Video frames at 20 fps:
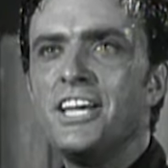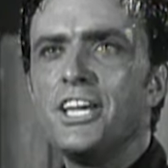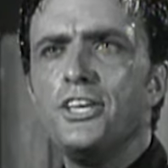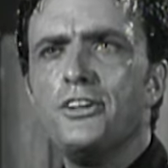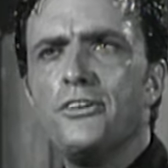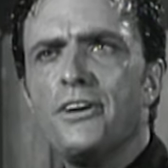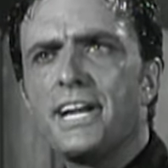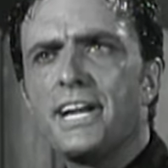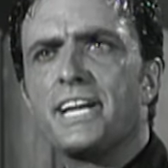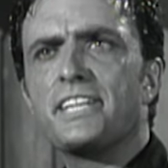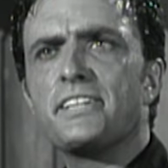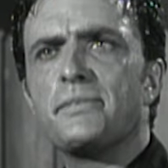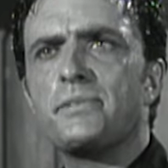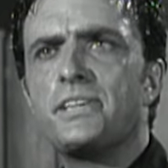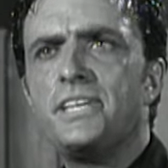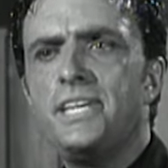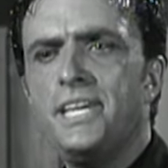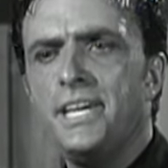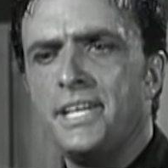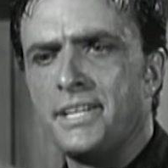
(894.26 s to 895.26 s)
You know, I got some
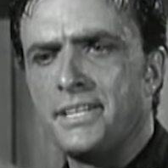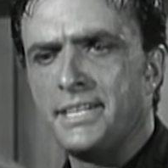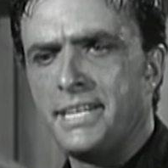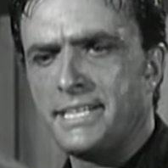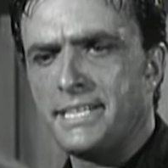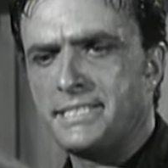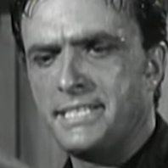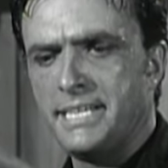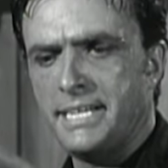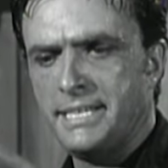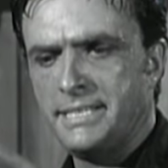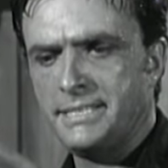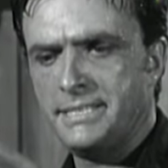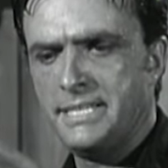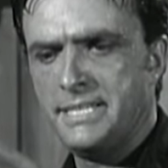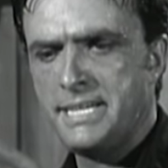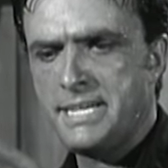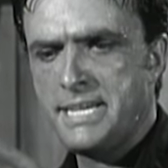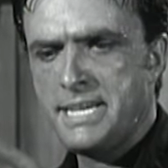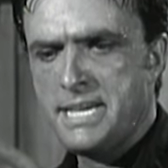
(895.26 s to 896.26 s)
kin in that town.
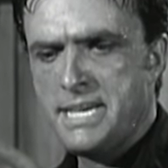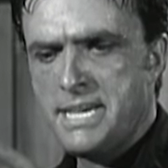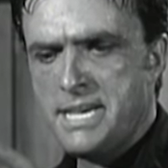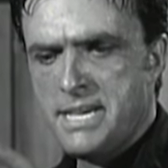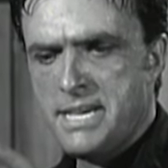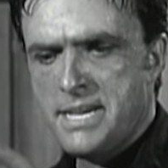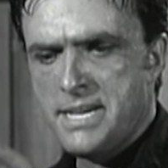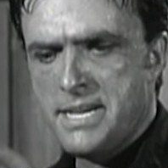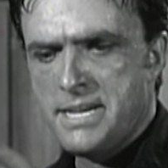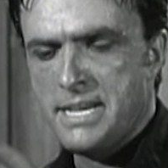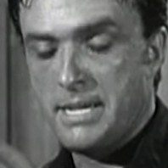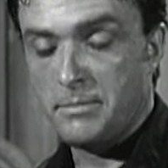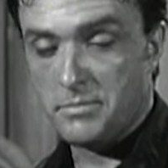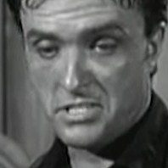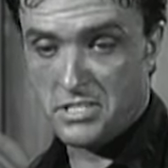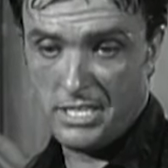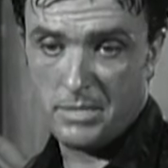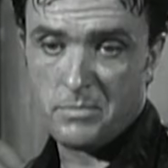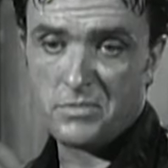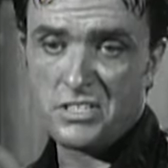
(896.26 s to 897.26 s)
Haven't
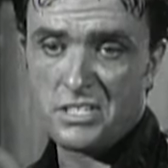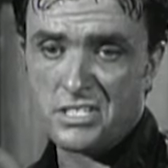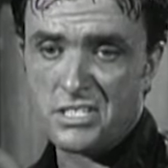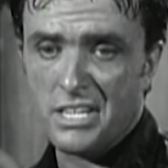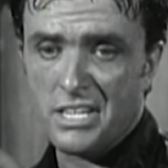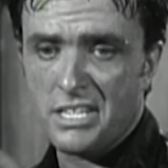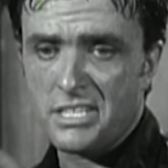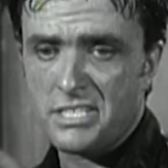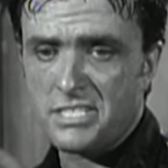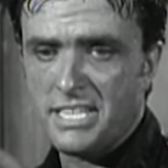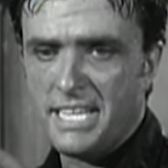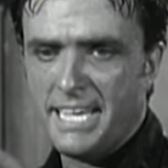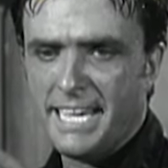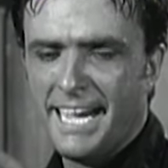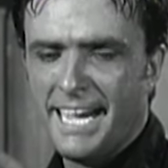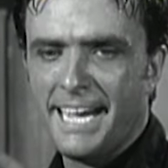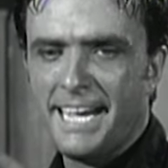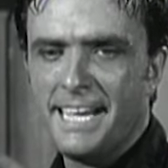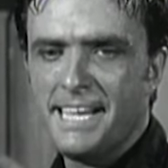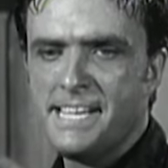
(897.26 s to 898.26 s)
seen them since I was
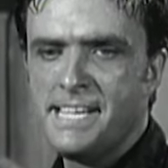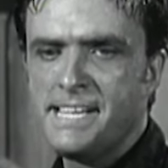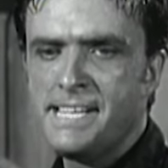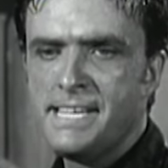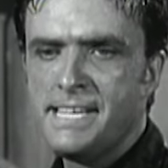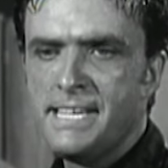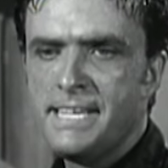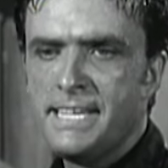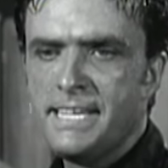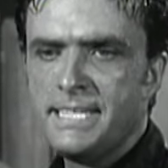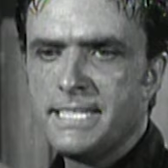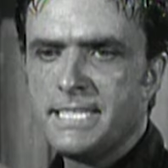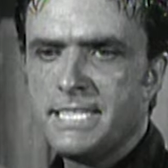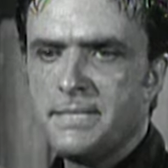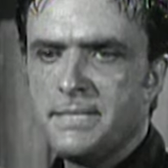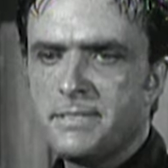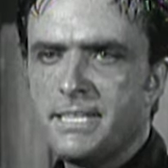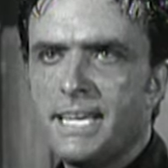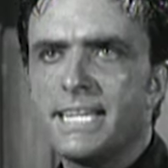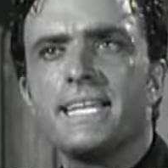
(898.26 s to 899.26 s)
knee-high.
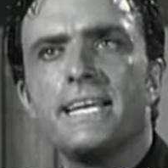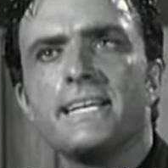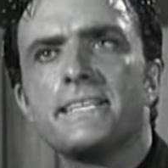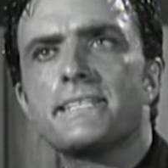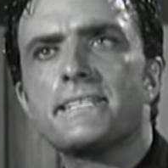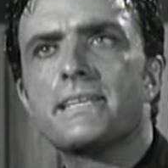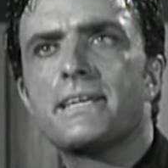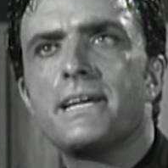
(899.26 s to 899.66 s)
Seems like they're his